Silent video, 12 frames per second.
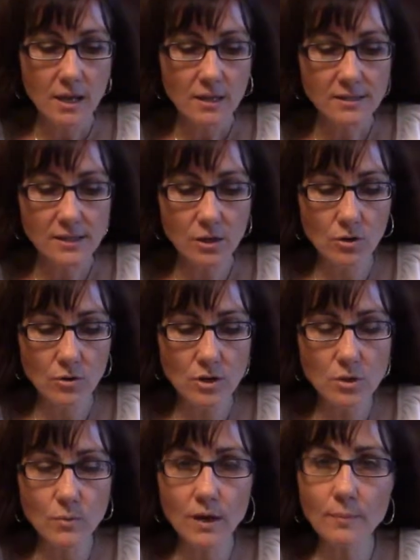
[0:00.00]
So
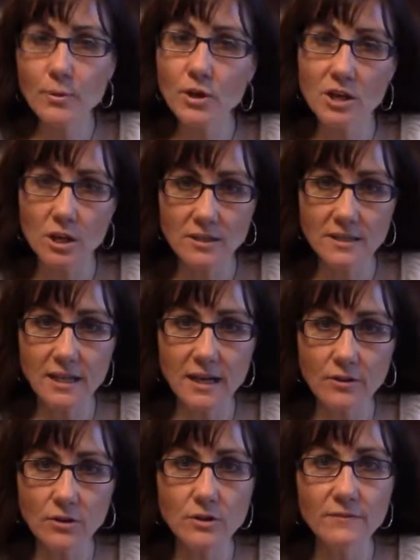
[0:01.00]
you want to put it all
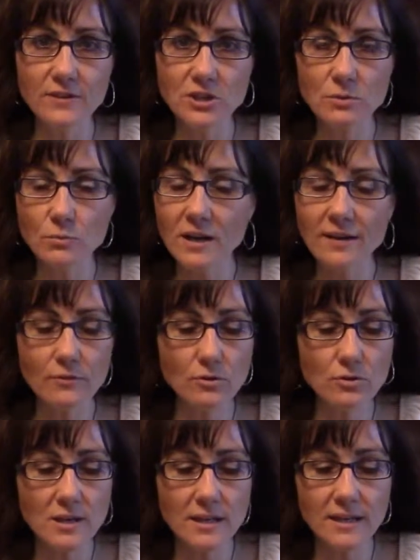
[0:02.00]
together, your vision,
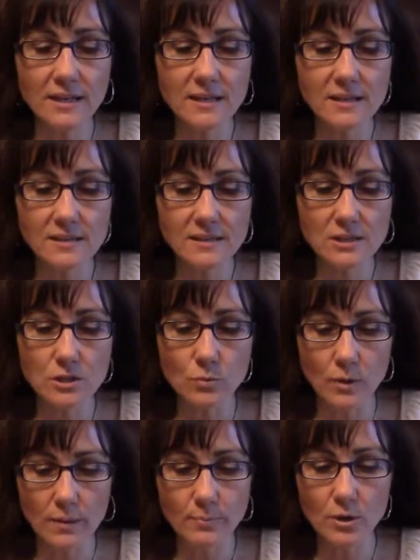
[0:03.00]
whatever it is, you
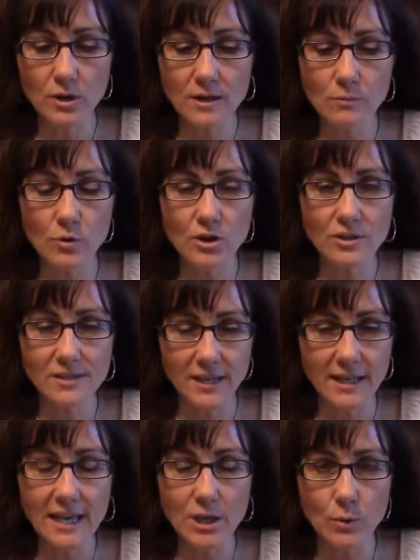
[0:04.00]
want to put it where it's going
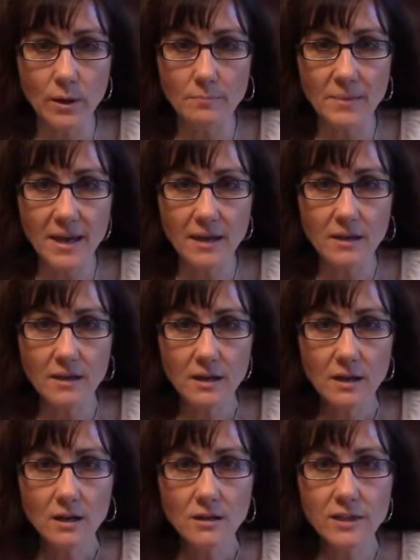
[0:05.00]
to get you out of bed.
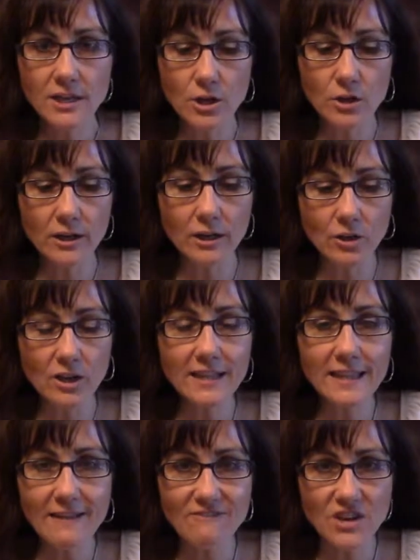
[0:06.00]
That you're going to look at
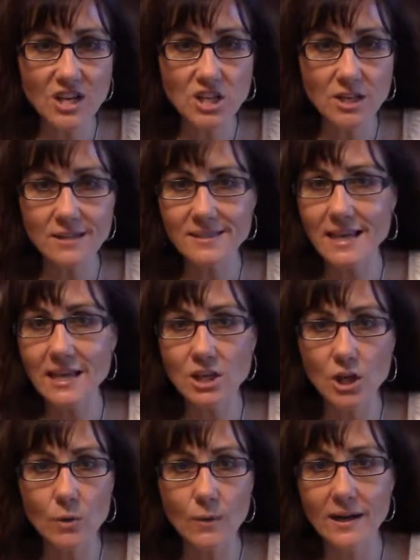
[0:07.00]
that vision and say,
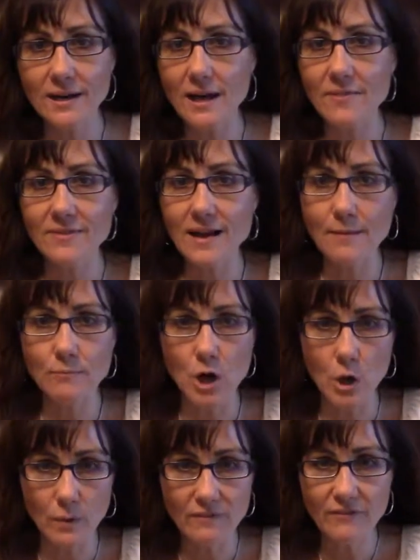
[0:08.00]
you know what, I'm
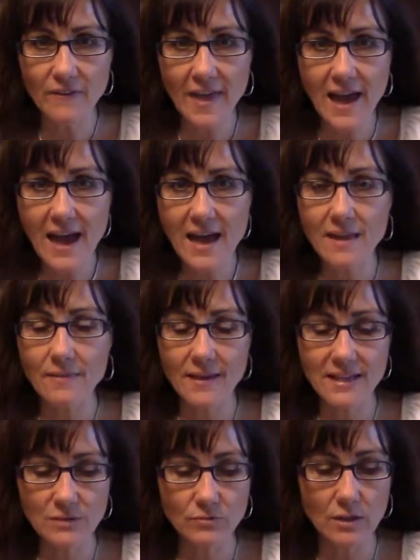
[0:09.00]
going for that, and
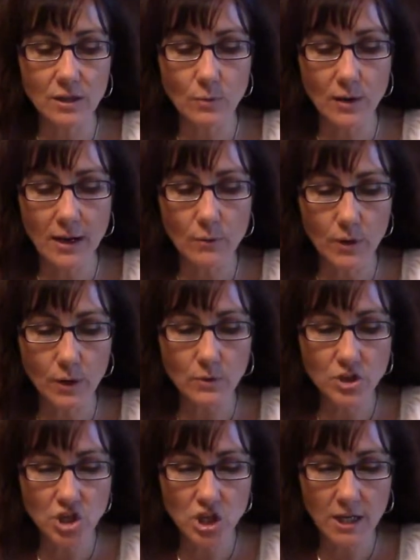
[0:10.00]
that's really what I want
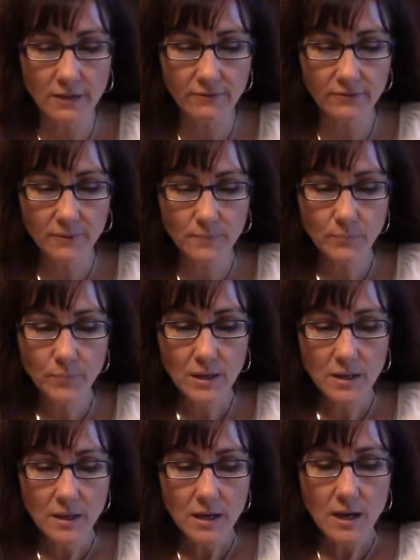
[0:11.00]
to achieve.
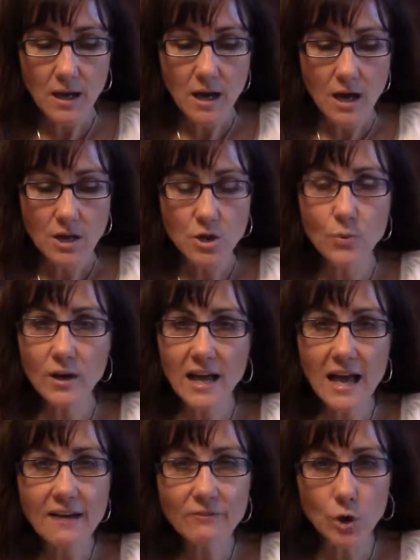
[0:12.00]
You want to
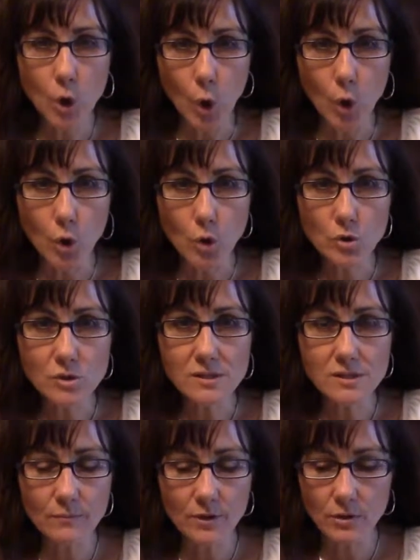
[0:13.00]
have
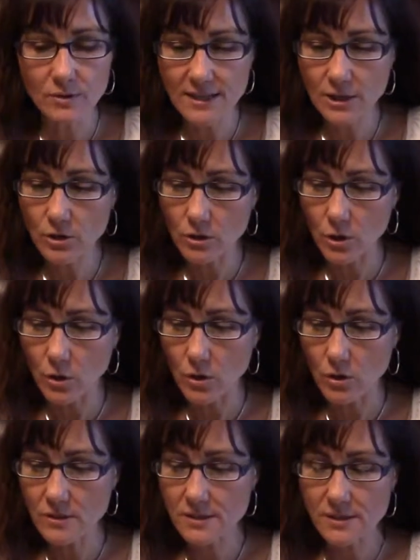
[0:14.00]
goals. When you set your
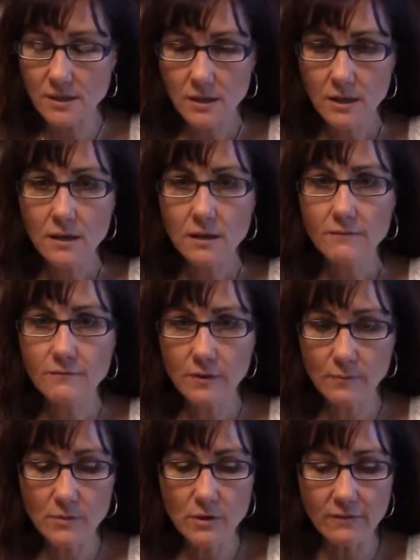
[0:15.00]
goals
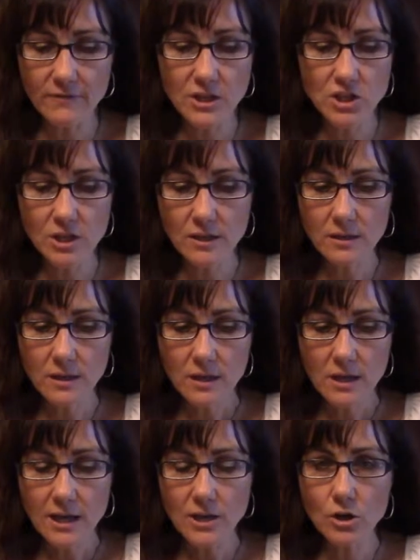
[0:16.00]
from your vision,
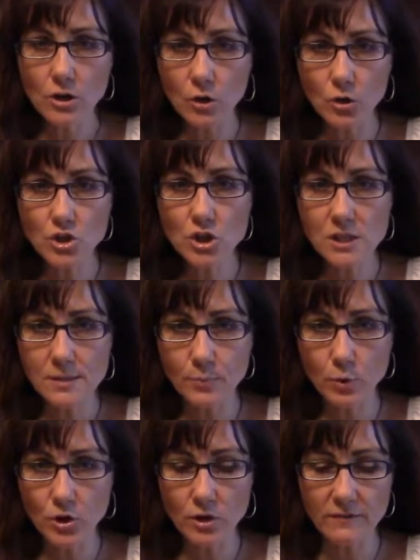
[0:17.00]
and your goals should
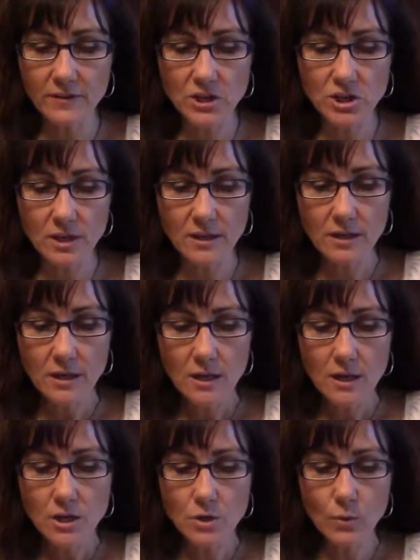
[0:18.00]
support your vision,
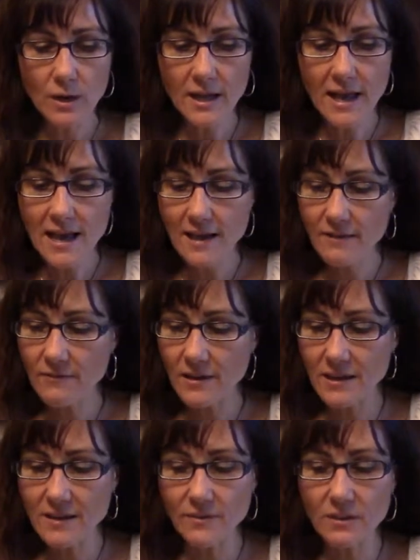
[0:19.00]
you want to
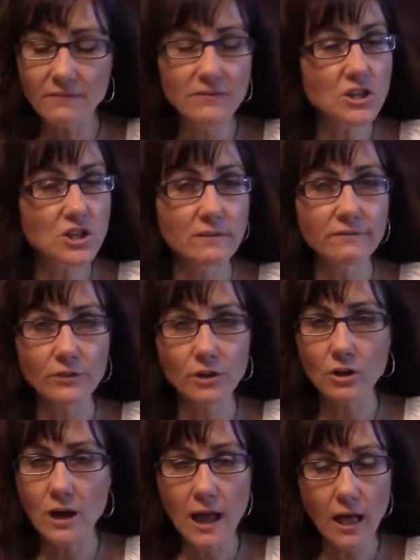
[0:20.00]
have even the vision for
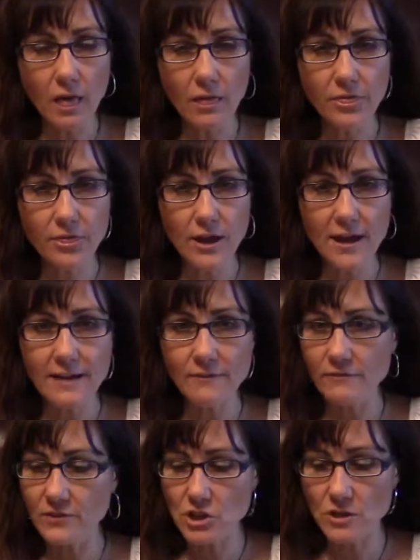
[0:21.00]
your health. I
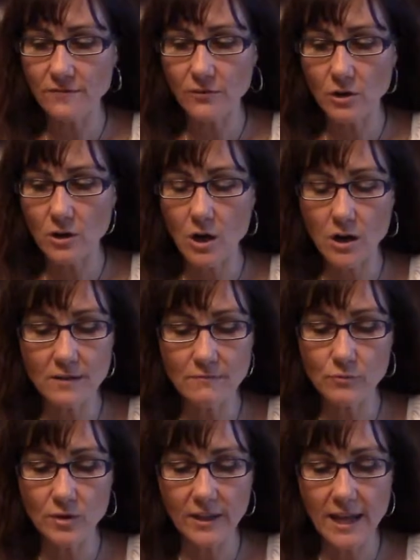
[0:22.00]
have a vision for
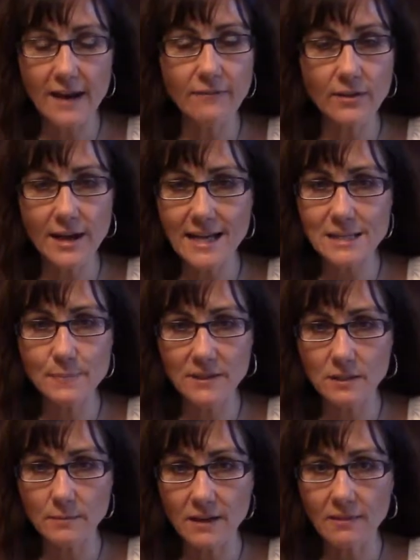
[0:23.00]
really every
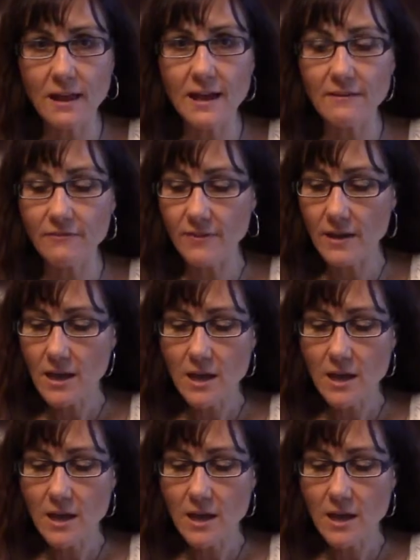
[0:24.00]
aspect of my life.